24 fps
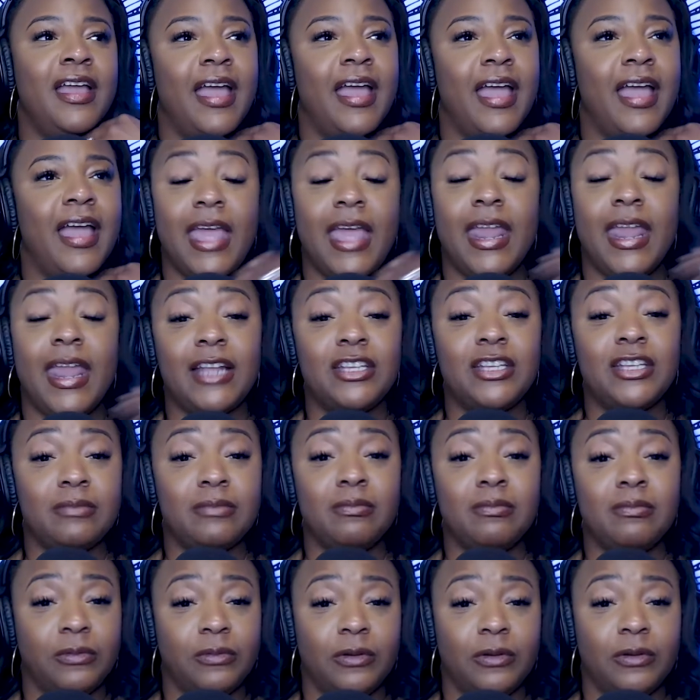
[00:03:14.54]
And I just
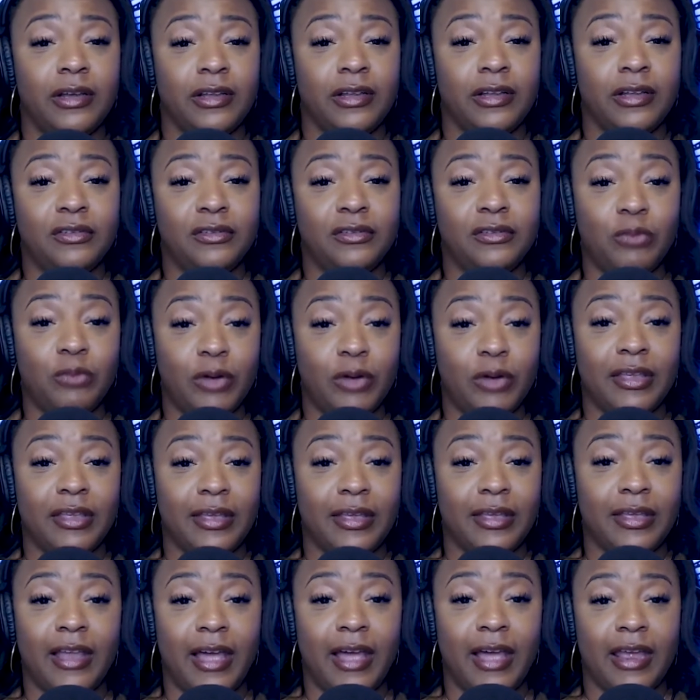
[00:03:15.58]
move on with
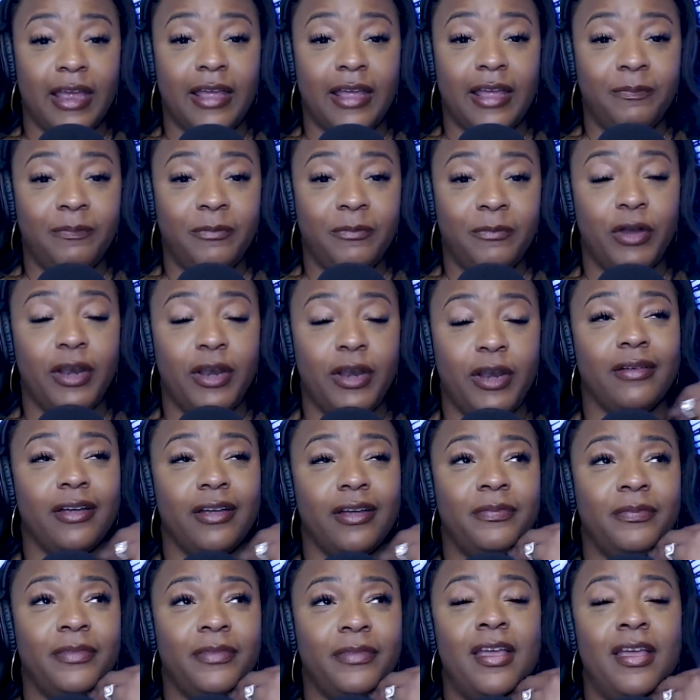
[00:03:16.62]
it, like, whatever.